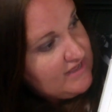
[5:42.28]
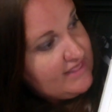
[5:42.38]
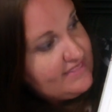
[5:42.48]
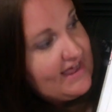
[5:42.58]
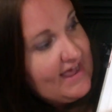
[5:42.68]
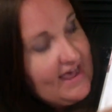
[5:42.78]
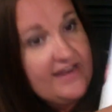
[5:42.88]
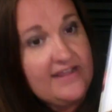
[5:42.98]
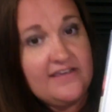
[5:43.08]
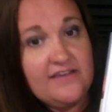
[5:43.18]
that.
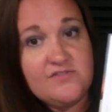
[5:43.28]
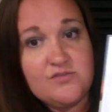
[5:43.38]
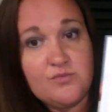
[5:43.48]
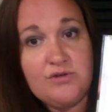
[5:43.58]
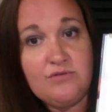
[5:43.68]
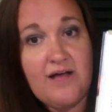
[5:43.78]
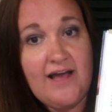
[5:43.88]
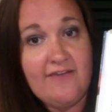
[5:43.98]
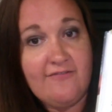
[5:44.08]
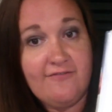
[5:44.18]
It gives real
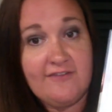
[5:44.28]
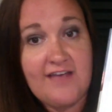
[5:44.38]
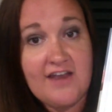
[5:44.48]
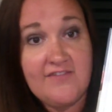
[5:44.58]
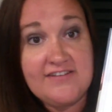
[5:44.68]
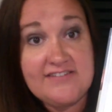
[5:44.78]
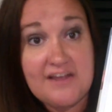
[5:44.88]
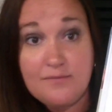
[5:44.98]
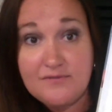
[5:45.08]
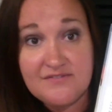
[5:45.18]
life kind of
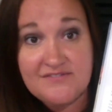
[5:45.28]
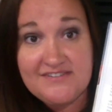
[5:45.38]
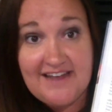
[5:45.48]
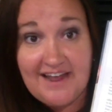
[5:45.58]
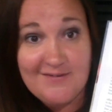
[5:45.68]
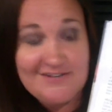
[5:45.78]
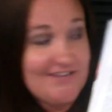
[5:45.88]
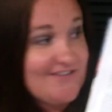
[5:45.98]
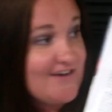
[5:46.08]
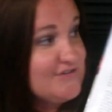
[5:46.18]
examples of today, which I
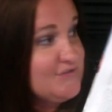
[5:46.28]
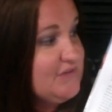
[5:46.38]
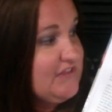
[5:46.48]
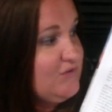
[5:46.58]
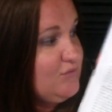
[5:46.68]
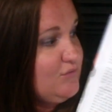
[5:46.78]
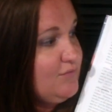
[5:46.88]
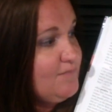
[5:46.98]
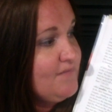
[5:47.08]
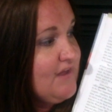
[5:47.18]
thought was really
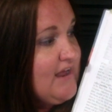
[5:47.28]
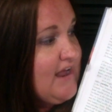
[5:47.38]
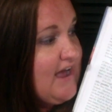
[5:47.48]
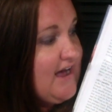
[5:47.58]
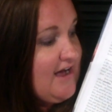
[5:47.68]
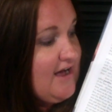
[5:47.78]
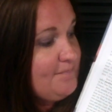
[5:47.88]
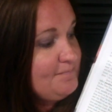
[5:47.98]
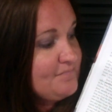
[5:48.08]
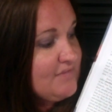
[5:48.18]
cool.
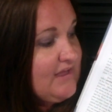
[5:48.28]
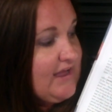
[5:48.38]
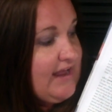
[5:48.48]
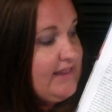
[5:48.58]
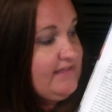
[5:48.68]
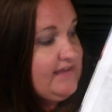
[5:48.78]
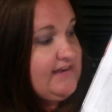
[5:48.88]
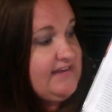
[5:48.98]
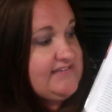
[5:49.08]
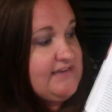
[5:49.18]
And then
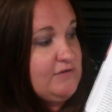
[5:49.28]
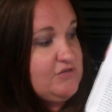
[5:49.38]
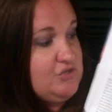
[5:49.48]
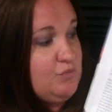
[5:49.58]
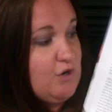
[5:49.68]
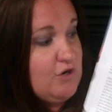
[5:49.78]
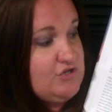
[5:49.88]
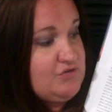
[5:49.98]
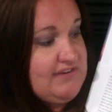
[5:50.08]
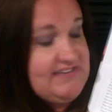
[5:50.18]
it tells you
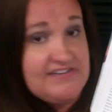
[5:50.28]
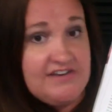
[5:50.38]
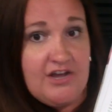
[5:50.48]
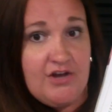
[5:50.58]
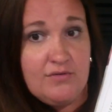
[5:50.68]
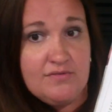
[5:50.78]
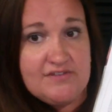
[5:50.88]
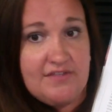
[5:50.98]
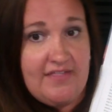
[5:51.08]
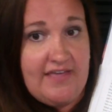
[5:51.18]
words you need to know
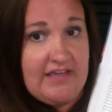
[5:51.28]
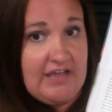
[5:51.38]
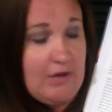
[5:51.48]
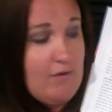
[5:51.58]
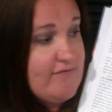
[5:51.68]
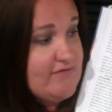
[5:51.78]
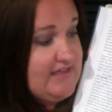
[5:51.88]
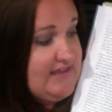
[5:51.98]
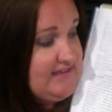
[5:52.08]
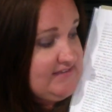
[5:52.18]
so that they can go over
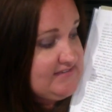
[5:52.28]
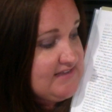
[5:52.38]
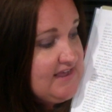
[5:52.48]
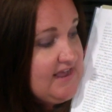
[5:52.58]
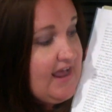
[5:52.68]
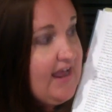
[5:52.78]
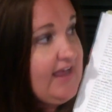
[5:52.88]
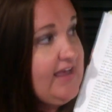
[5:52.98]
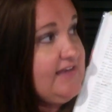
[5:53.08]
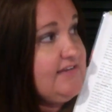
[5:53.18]
these.
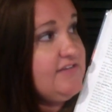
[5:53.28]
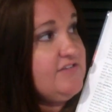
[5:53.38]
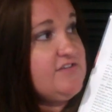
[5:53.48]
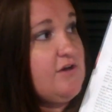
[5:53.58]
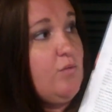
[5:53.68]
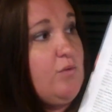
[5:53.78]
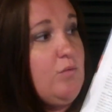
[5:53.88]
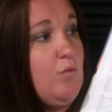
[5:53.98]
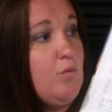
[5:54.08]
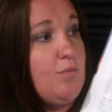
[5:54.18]
And so we
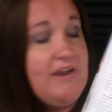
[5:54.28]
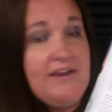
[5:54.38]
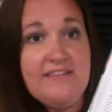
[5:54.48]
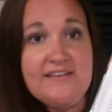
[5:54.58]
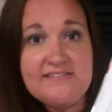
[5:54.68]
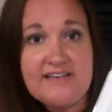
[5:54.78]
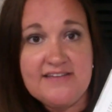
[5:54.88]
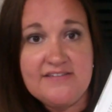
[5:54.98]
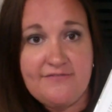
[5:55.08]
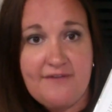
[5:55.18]
will read this
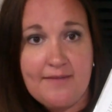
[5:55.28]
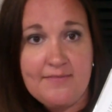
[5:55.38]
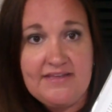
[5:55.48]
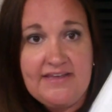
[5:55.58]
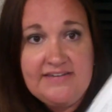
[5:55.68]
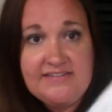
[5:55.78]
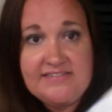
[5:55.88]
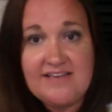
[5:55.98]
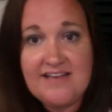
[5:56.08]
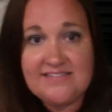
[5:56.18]
as a family and
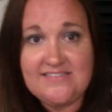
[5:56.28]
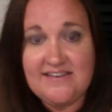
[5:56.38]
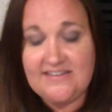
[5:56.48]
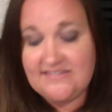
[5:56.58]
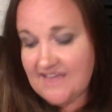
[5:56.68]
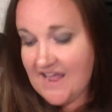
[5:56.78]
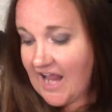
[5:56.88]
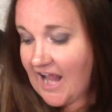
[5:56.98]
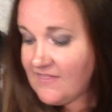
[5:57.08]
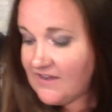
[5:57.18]
discuss this.
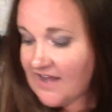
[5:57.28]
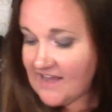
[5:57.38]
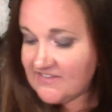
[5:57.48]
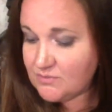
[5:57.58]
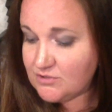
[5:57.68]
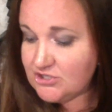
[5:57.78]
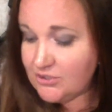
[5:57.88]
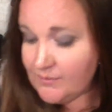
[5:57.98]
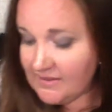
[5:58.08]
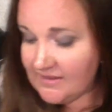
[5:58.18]
And then as we're
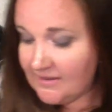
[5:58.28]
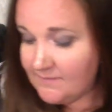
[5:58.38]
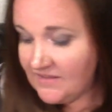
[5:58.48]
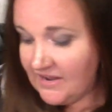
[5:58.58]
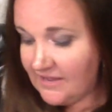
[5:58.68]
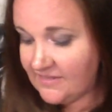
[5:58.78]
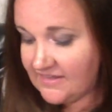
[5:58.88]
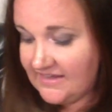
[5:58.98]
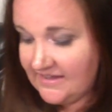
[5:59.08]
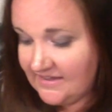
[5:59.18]
doing it, the
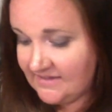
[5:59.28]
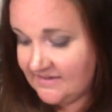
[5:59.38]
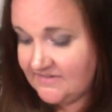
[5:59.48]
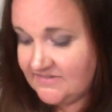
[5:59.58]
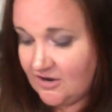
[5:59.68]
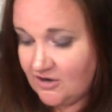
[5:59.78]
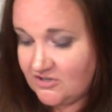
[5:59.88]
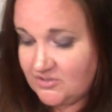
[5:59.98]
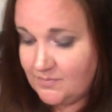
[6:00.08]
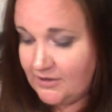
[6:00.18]
kids are
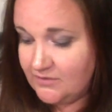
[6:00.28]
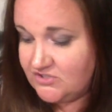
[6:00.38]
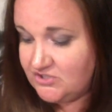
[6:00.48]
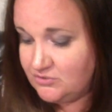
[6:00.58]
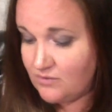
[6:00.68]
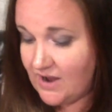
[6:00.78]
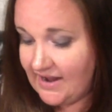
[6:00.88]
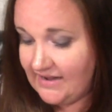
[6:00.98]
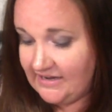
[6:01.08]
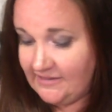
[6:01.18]
supposed to
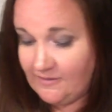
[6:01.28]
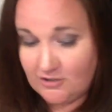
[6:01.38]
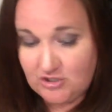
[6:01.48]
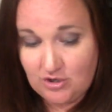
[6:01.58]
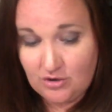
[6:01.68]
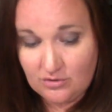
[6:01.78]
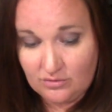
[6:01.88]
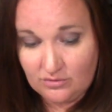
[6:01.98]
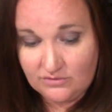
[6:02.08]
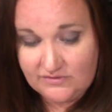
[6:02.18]
write in their
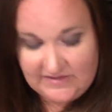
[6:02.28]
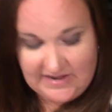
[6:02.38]
journals